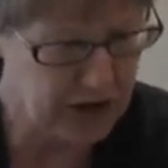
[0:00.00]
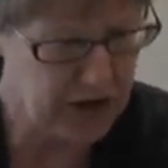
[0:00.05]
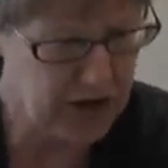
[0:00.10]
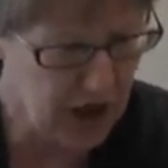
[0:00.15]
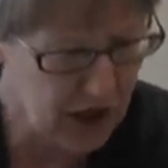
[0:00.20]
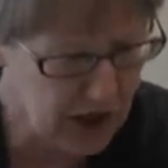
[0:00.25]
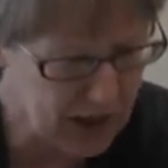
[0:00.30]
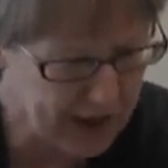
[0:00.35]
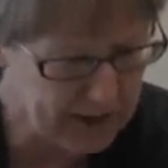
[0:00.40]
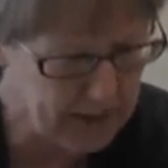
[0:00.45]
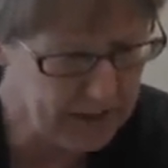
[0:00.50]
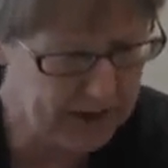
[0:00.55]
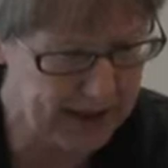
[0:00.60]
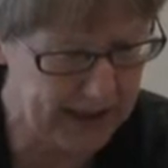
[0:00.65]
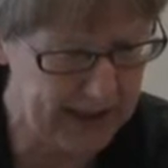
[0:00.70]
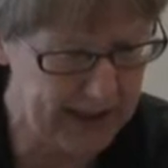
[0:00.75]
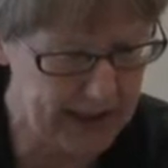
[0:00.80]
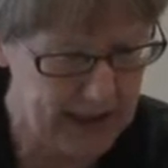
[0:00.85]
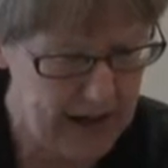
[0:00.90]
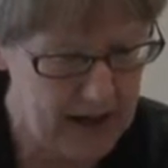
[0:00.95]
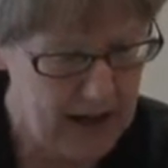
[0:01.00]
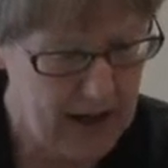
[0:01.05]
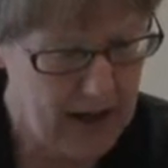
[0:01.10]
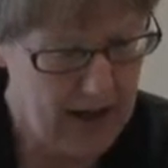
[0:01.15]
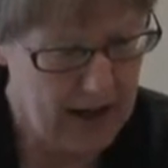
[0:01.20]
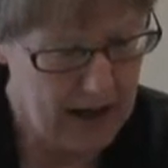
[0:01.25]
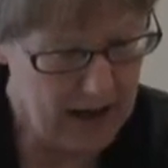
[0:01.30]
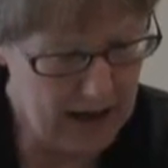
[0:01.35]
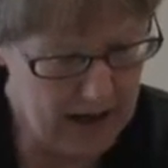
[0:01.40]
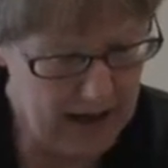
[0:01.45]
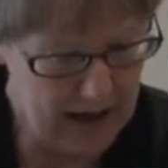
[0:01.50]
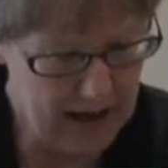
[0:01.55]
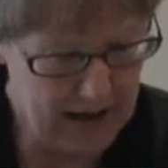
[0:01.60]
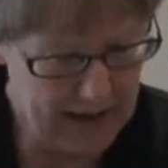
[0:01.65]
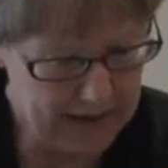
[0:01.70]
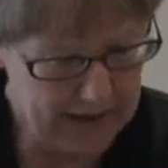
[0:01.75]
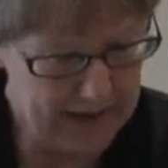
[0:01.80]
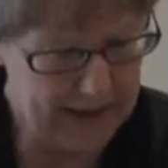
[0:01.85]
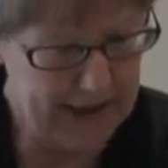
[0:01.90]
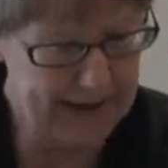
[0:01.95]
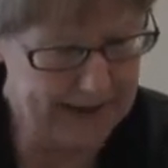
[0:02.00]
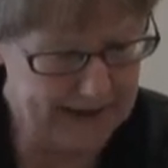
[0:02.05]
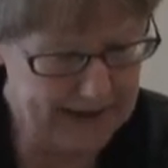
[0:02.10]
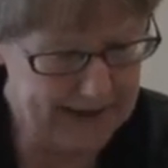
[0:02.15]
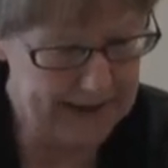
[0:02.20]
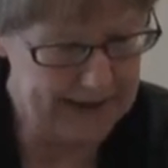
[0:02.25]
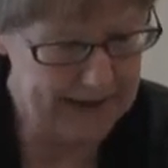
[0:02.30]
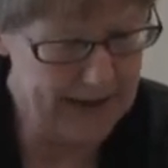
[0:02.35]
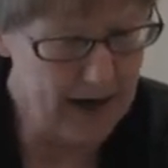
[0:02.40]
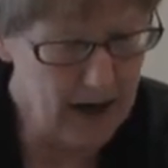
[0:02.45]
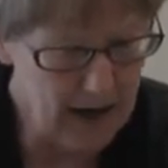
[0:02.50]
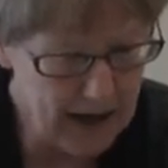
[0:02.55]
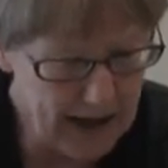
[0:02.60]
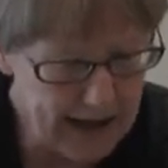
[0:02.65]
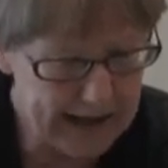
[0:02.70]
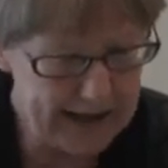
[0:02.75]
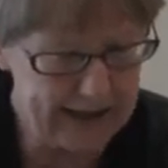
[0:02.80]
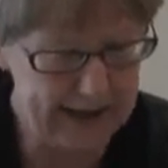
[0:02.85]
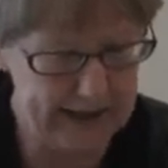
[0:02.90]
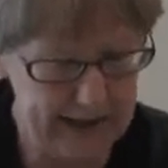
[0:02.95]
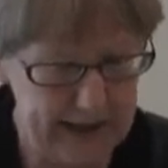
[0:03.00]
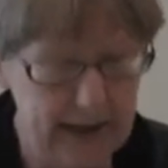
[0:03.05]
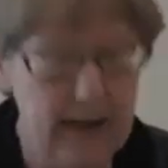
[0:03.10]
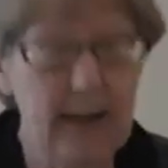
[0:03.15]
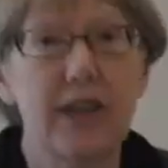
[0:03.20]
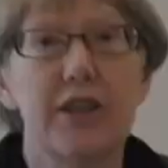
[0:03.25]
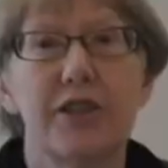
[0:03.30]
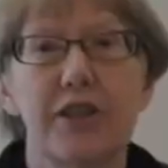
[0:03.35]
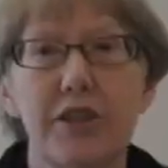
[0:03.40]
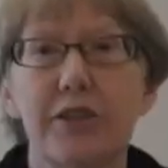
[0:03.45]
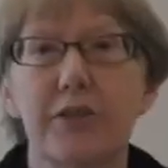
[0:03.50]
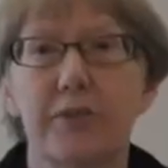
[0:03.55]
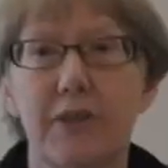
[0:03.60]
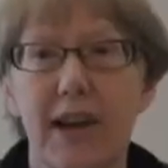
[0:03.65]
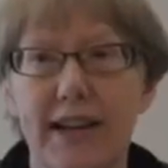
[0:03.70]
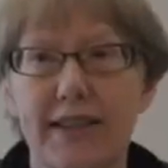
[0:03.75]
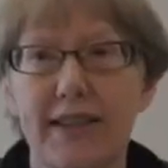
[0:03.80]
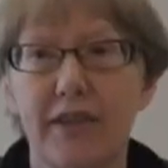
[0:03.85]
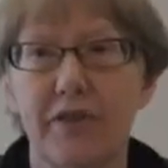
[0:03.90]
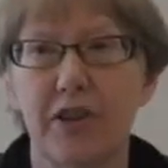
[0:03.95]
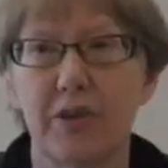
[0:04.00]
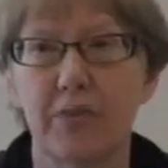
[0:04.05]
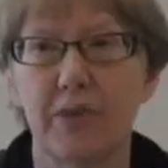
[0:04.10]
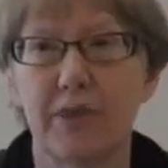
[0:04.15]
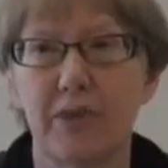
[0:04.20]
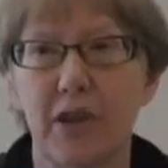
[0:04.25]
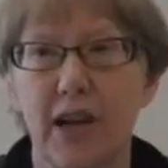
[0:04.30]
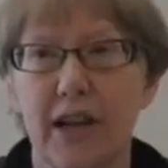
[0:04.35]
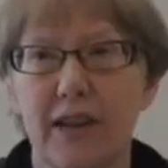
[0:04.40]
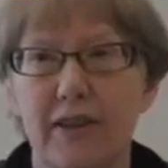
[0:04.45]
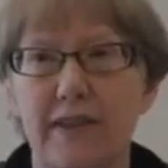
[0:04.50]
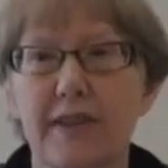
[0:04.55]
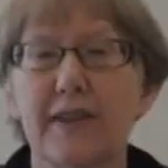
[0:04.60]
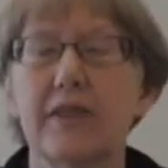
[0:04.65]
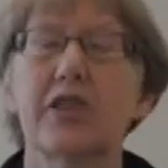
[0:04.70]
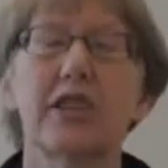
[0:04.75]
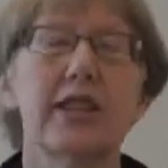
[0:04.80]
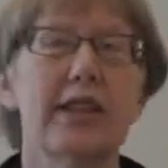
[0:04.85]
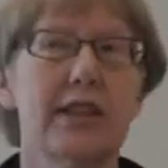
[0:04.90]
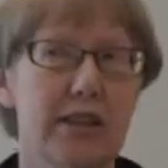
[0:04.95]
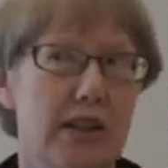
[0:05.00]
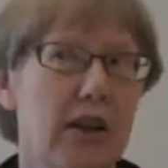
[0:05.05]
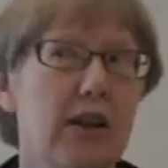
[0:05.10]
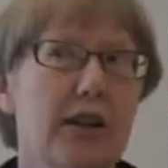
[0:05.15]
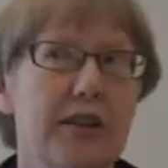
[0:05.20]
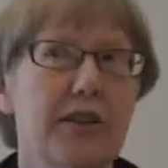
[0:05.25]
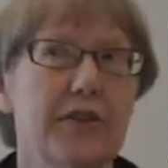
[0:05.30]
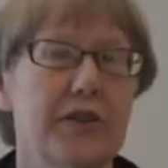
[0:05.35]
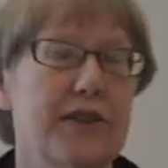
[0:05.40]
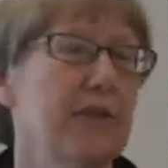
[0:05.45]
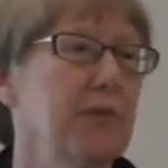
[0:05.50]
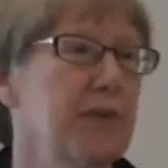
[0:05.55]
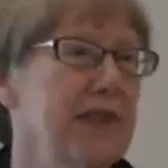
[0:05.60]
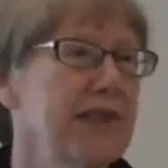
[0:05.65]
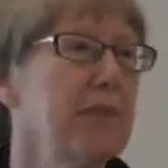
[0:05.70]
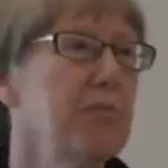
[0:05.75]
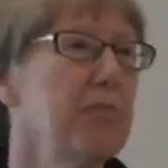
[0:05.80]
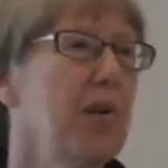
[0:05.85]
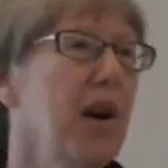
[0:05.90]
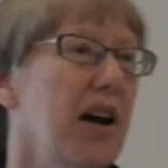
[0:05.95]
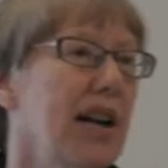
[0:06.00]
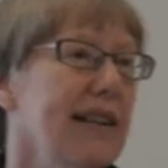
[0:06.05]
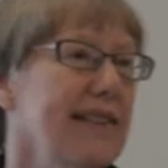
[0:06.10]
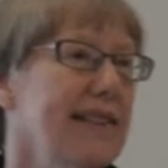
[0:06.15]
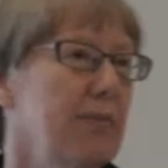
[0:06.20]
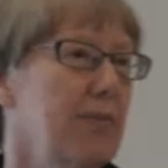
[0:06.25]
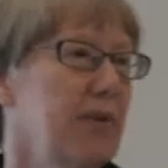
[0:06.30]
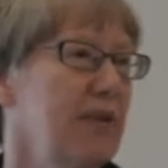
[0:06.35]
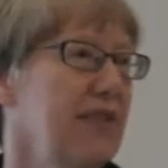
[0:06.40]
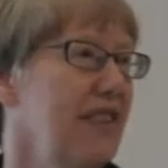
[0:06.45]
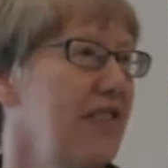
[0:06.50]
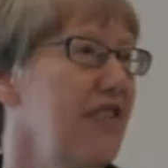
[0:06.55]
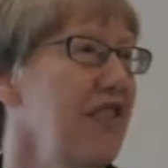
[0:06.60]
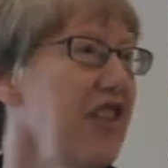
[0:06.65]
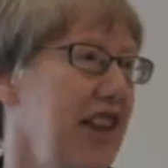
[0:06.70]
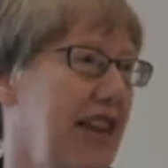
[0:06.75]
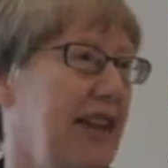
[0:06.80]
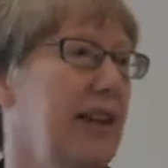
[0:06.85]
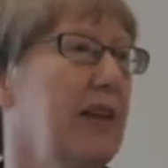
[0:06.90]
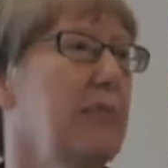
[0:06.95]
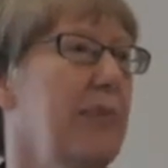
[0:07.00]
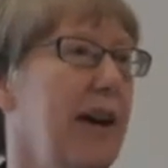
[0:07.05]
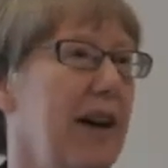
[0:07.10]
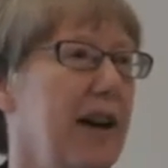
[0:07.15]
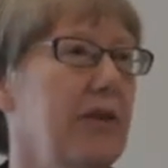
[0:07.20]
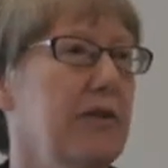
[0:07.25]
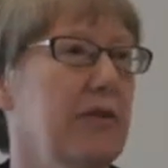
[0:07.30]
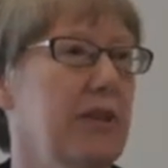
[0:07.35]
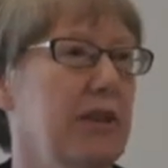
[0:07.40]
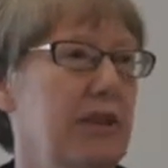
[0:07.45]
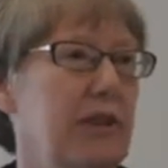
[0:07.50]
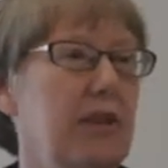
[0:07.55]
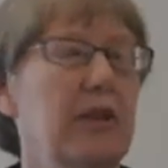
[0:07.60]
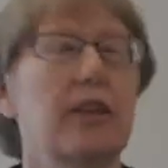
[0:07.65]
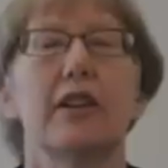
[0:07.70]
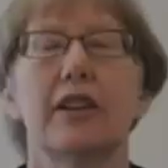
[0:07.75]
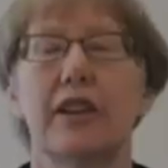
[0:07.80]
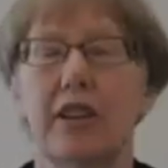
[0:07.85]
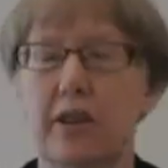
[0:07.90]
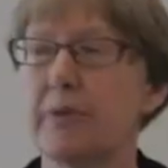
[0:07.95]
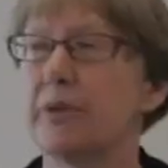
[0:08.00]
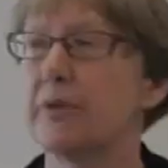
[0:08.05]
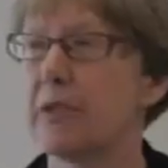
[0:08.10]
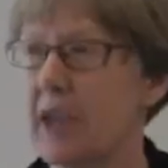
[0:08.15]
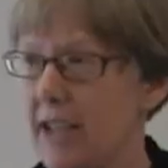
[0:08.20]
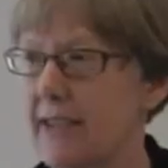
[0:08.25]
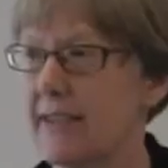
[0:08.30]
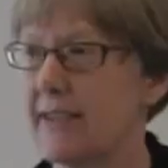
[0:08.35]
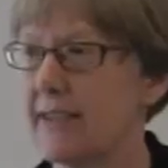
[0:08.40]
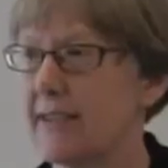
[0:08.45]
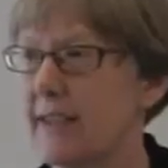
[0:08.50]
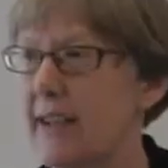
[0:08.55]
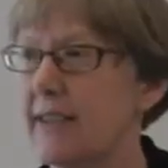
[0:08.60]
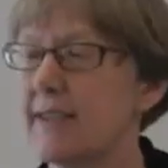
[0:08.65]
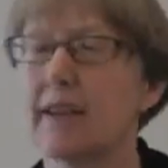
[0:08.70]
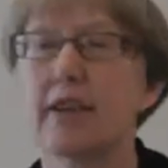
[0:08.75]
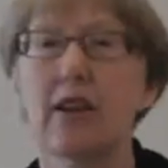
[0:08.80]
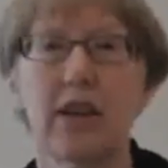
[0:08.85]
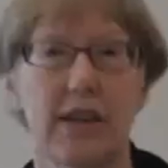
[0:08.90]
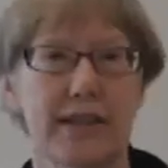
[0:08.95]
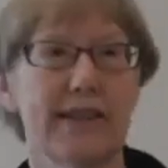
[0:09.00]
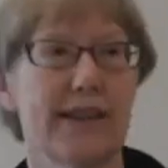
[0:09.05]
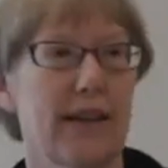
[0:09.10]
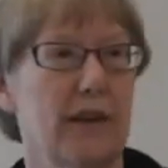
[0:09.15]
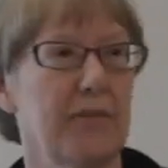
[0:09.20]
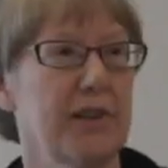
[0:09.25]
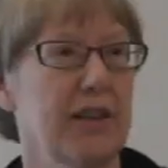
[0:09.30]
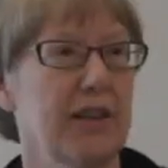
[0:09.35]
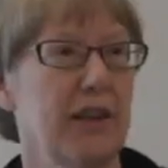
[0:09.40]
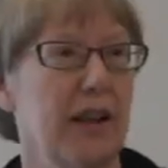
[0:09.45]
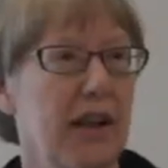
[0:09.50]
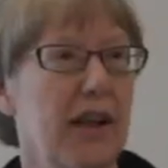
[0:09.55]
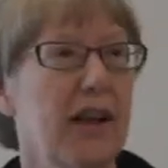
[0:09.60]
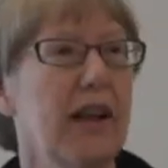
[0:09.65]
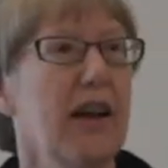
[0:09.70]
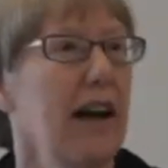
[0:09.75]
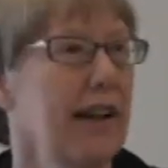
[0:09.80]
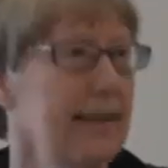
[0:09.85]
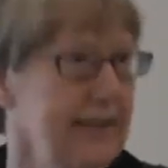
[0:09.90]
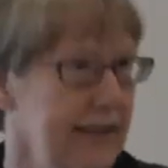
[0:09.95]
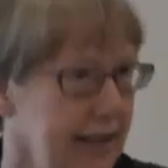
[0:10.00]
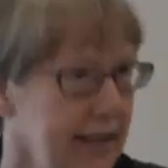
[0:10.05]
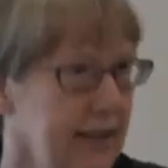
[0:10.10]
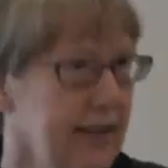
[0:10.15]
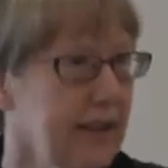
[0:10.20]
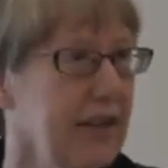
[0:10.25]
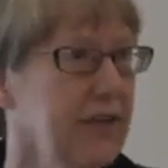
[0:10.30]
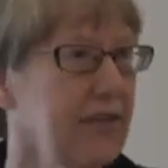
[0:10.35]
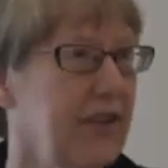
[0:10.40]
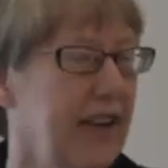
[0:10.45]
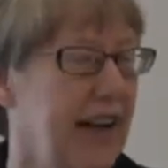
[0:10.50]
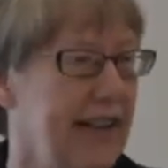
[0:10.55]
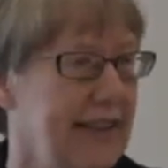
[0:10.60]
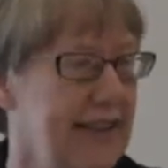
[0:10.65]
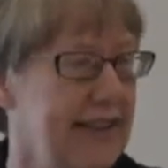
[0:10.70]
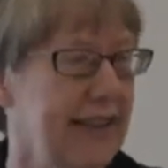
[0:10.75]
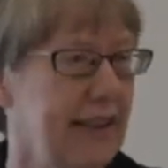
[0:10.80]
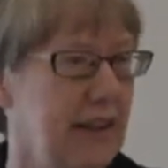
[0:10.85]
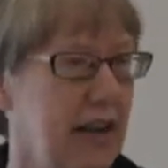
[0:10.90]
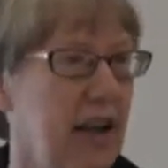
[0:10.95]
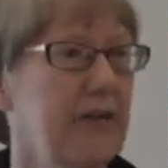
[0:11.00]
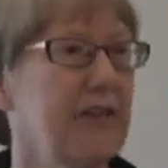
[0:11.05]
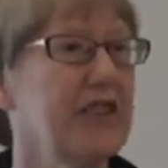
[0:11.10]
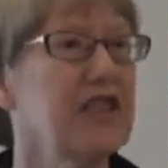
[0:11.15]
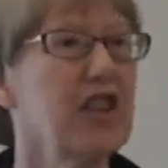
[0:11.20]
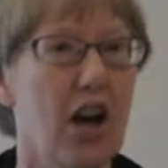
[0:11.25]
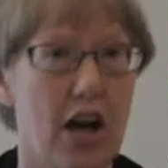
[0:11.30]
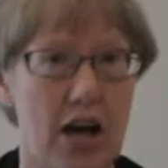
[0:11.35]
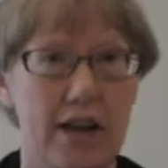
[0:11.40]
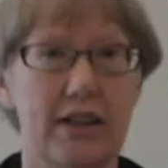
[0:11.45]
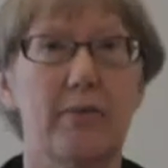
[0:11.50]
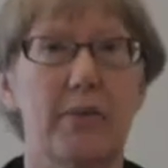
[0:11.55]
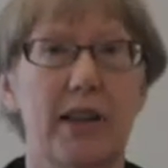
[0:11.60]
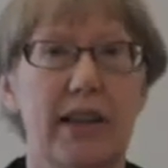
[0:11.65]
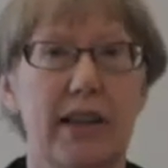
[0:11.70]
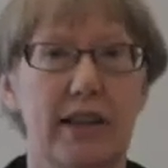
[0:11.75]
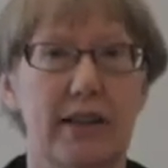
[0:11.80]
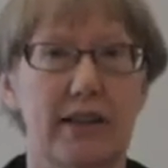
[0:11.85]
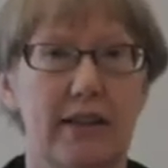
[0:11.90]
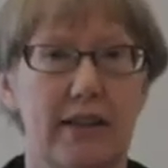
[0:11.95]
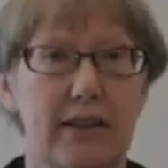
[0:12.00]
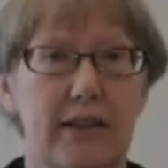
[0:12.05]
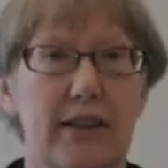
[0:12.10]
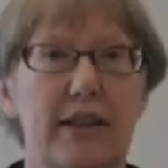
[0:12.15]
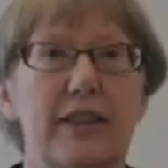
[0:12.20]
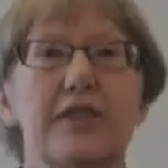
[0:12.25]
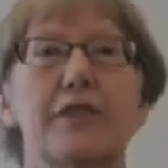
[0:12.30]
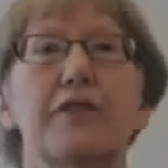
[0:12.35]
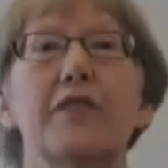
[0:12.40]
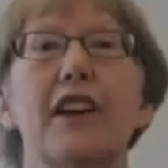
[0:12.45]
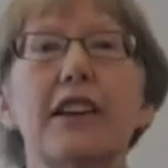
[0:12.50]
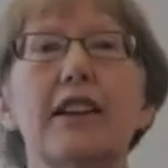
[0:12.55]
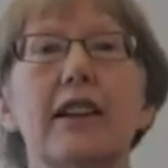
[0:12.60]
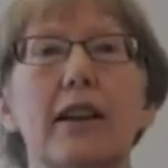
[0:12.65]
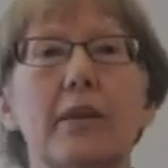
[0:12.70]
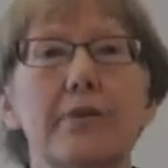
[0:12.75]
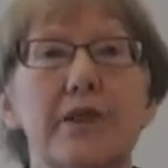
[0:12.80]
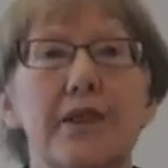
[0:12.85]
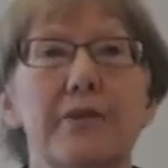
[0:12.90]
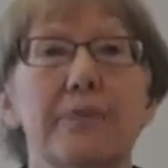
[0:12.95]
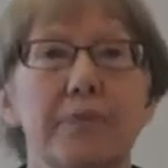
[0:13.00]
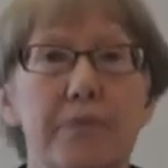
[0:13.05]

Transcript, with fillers: autonomy uh, is tied to the rise of human rights. She argues it was impossible to think about human rights as a concept until the idea of autonomy developed.